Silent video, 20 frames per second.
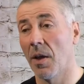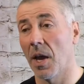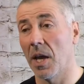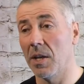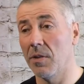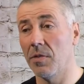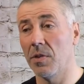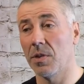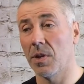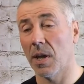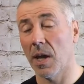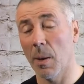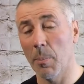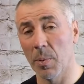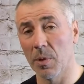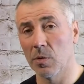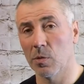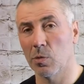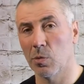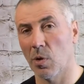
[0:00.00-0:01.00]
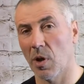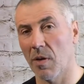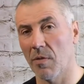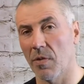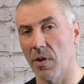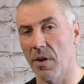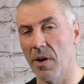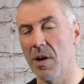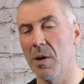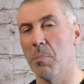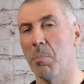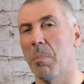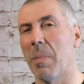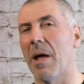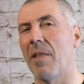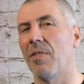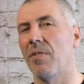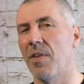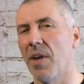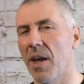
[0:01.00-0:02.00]
And if it happens to have a really
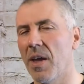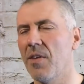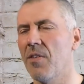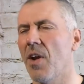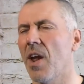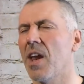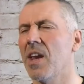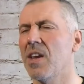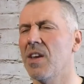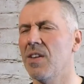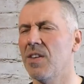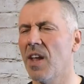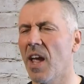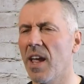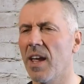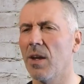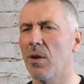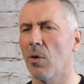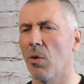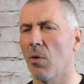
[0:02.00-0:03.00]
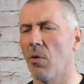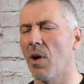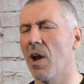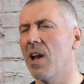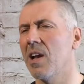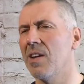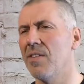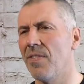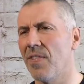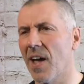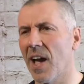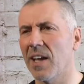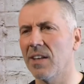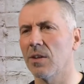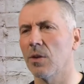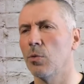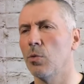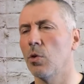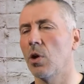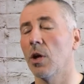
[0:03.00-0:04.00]
bad day, rainy day or rainy night,
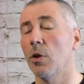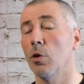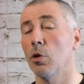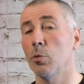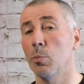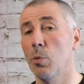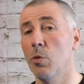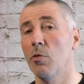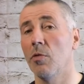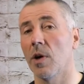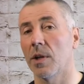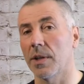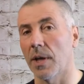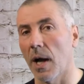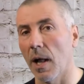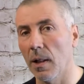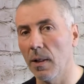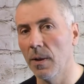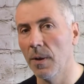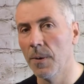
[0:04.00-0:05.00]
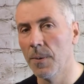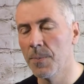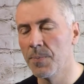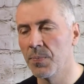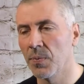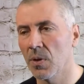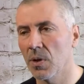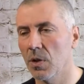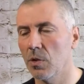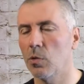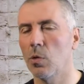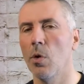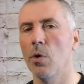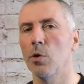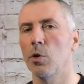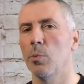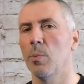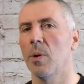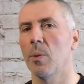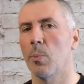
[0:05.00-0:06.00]
and you cannot move at all, it's
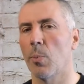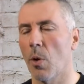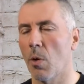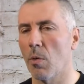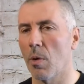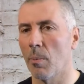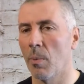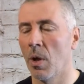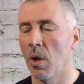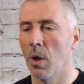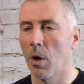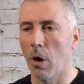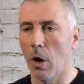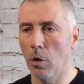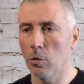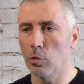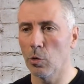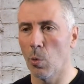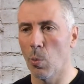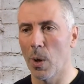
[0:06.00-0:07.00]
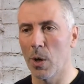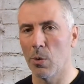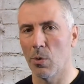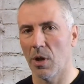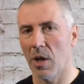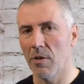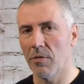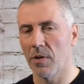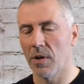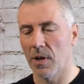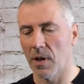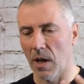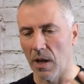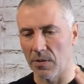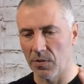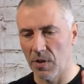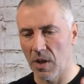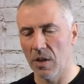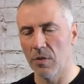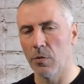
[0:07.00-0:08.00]
going to be a problem. Also, when you have
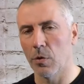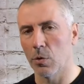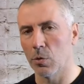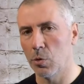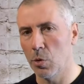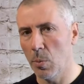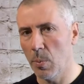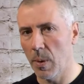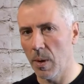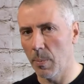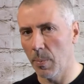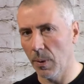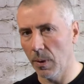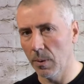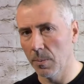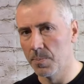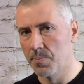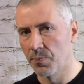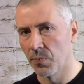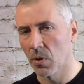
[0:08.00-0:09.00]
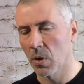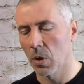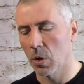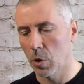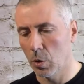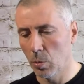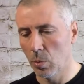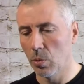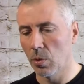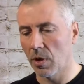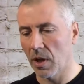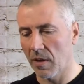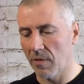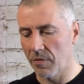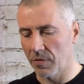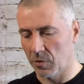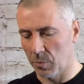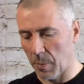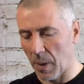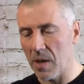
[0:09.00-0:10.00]
a tent for 2 people, you will have
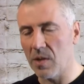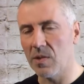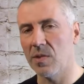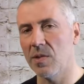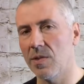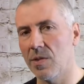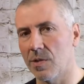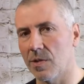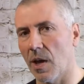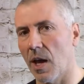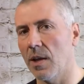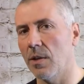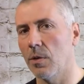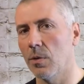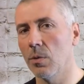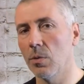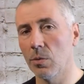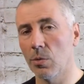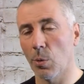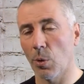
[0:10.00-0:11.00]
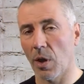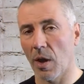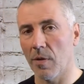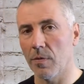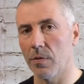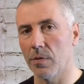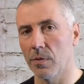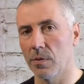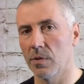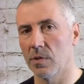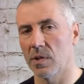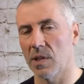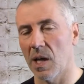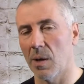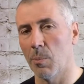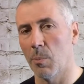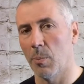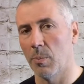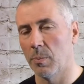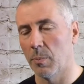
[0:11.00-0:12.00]
space inside to have
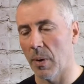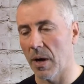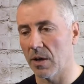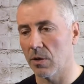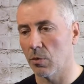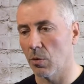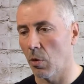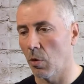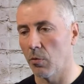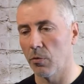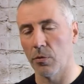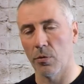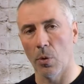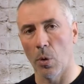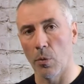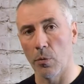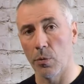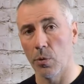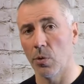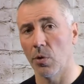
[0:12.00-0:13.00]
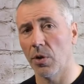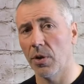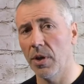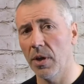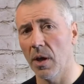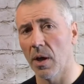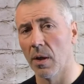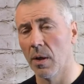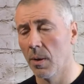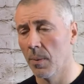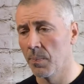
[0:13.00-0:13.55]
some part of your gear.